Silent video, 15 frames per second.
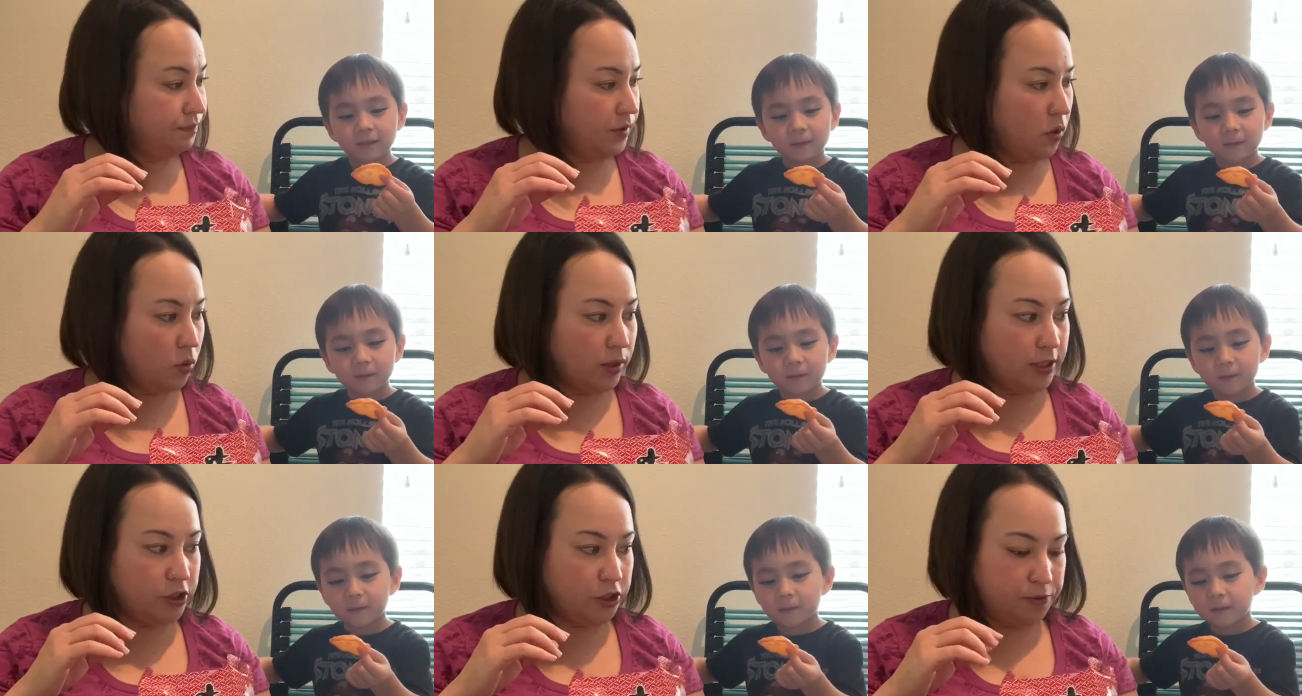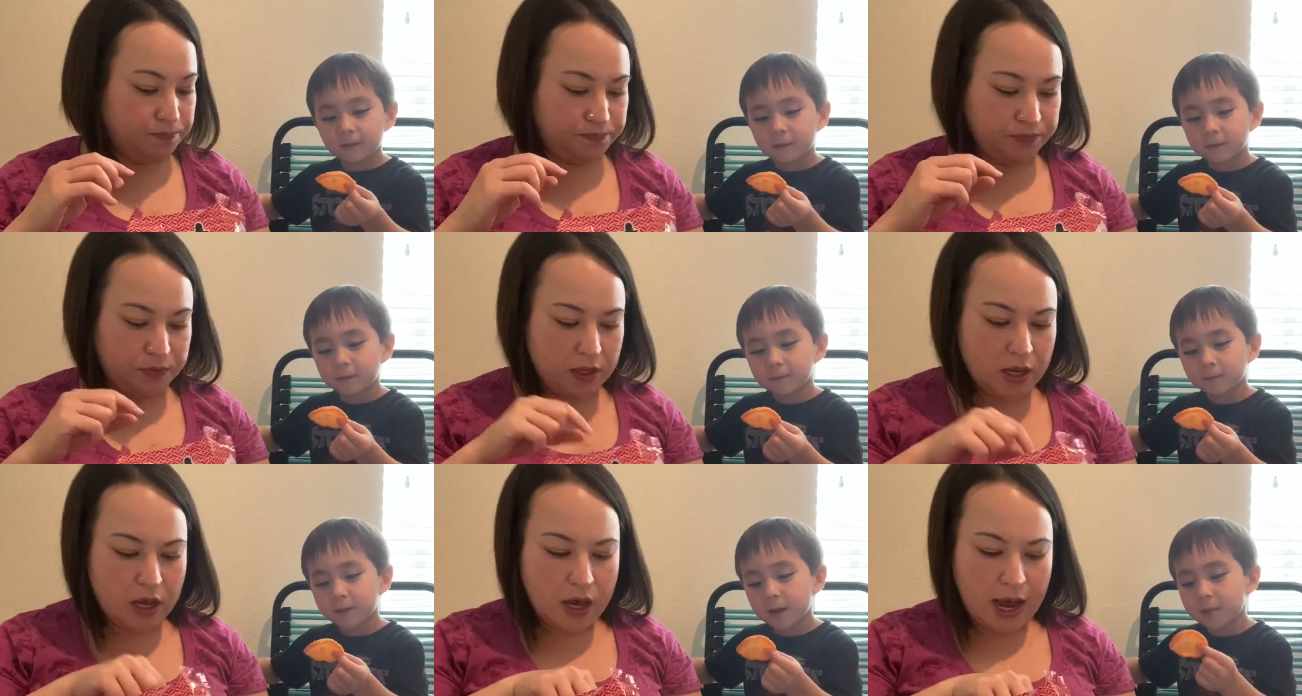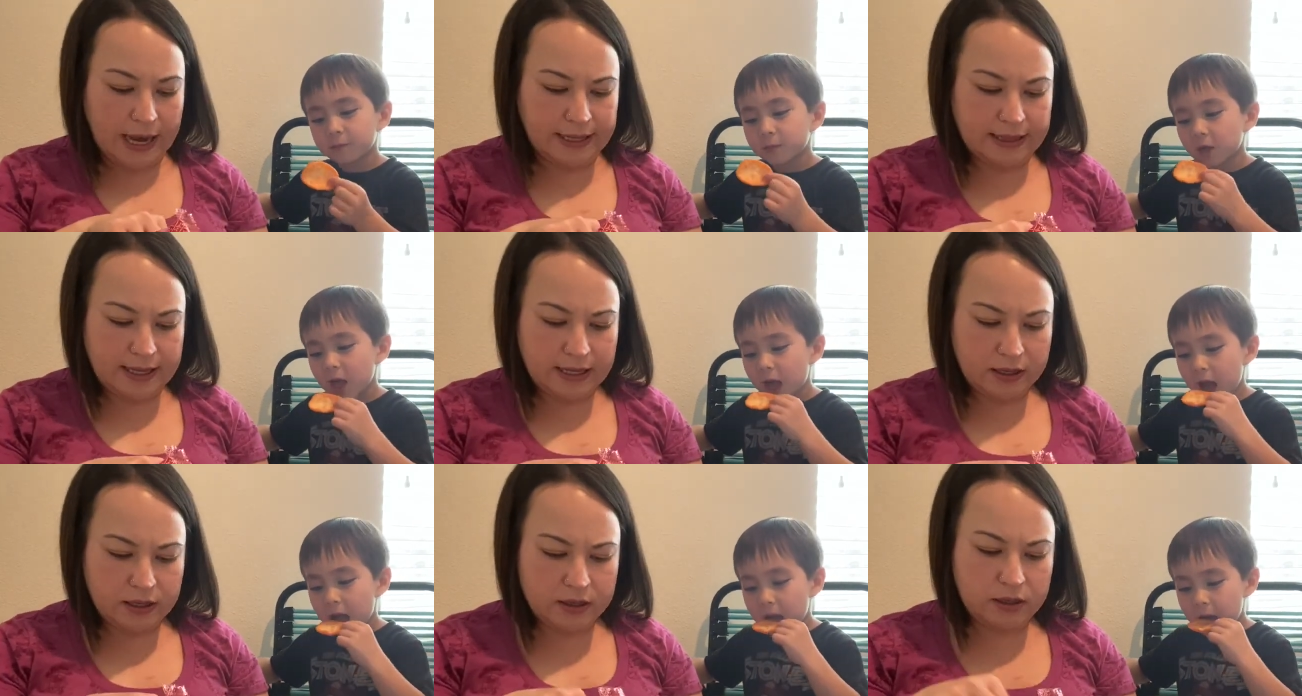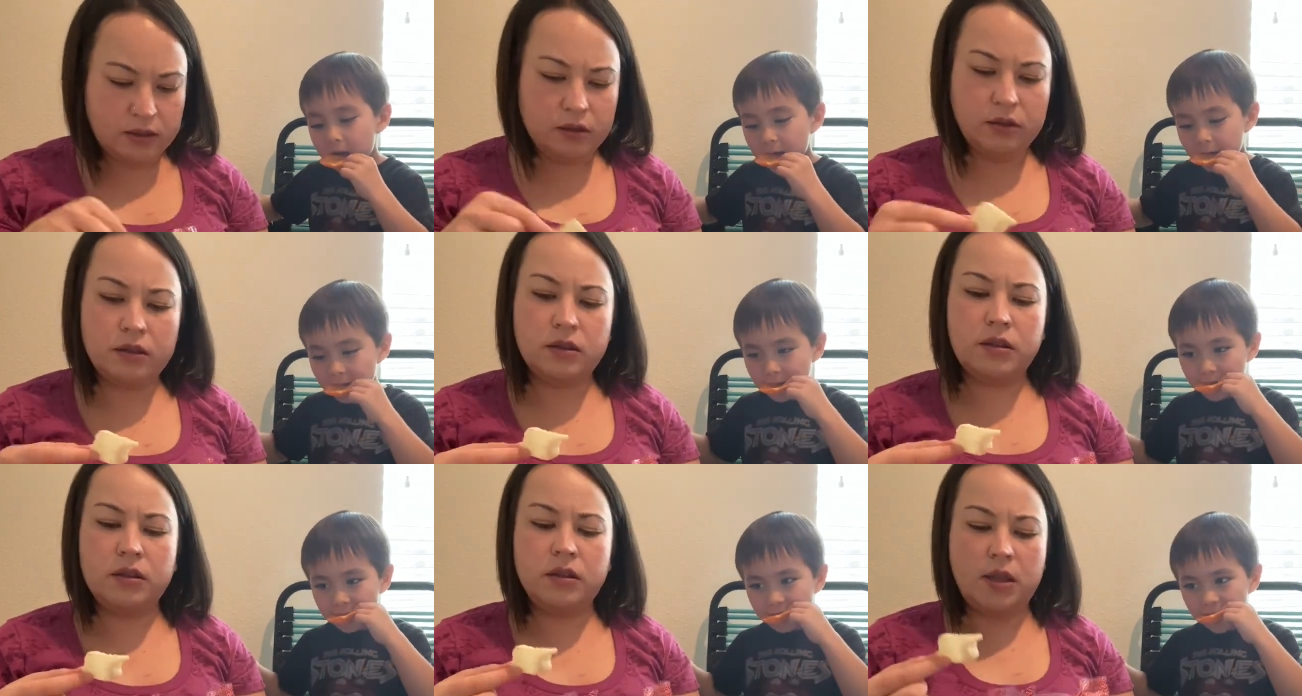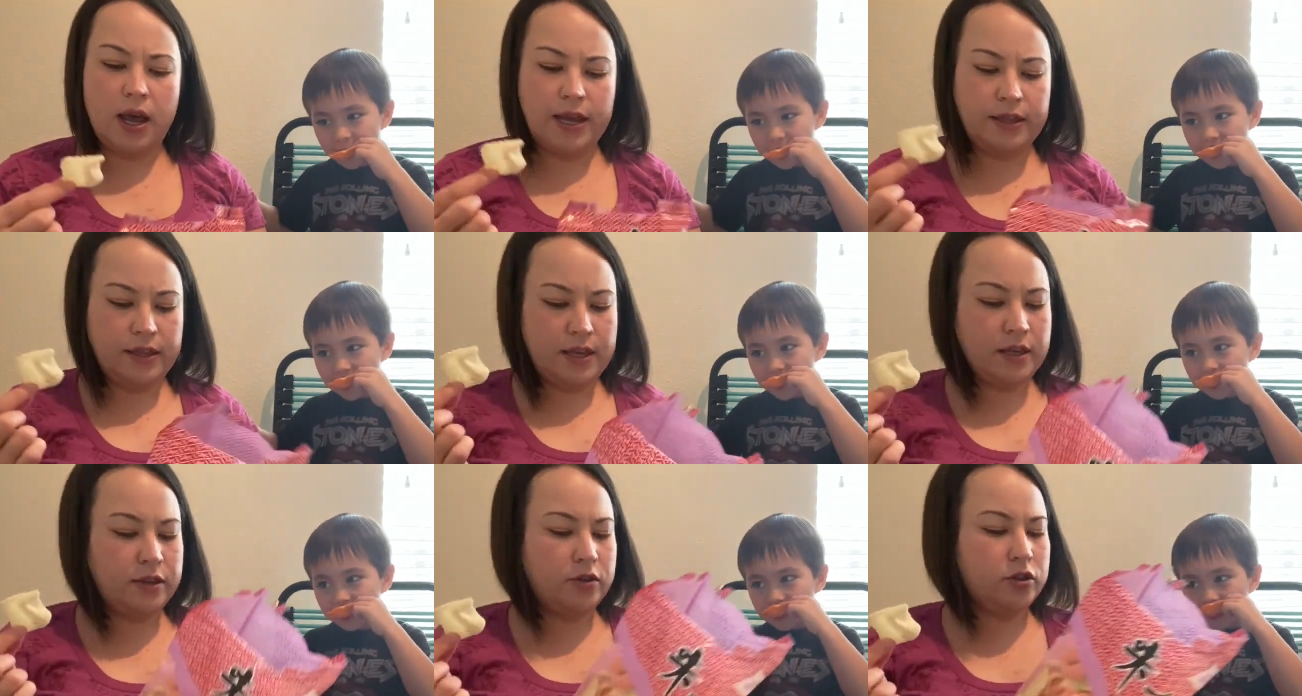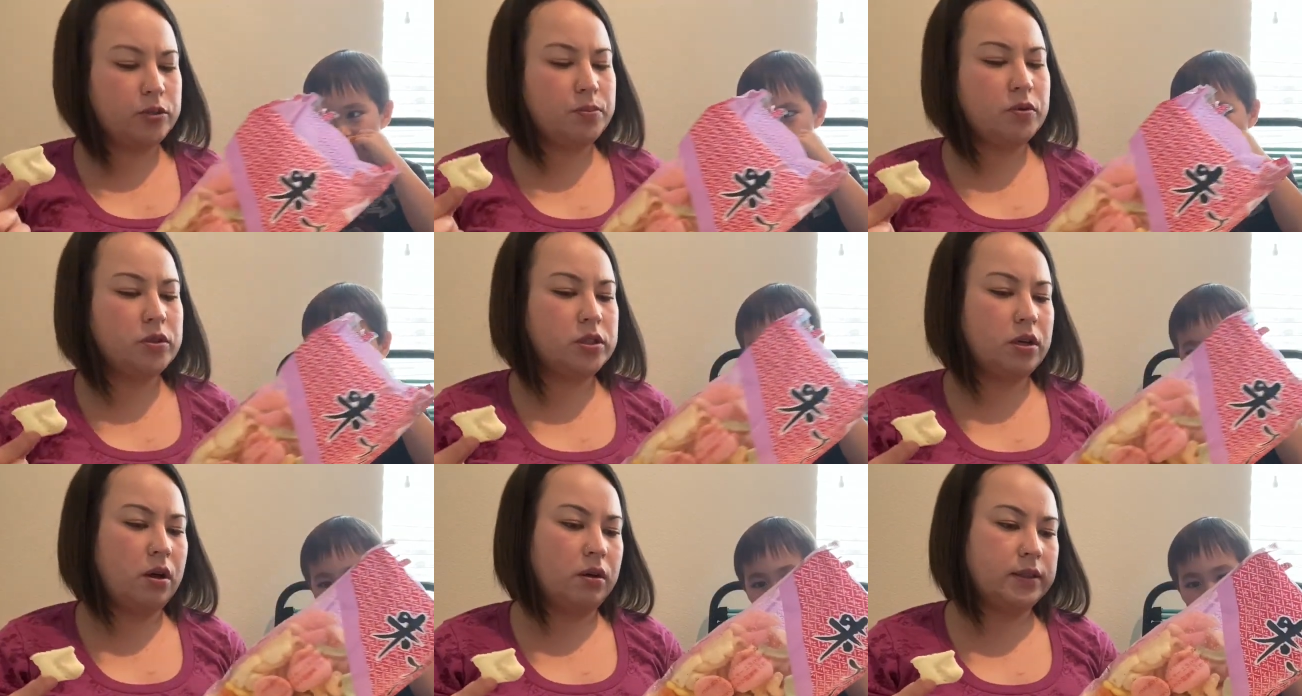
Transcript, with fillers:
Speaker 1: Orange. I think, I think they're supposed to all